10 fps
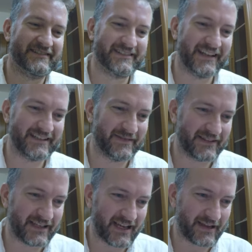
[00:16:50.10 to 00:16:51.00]
takes a bit
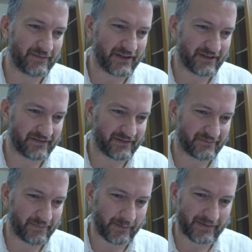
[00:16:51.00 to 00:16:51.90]
of time. You
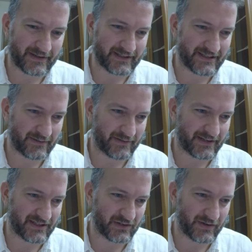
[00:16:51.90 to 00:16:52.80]
can probably see what
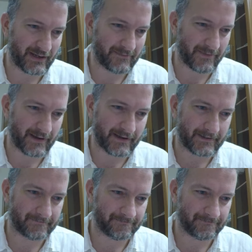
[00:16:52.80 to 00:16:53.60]
it's doing by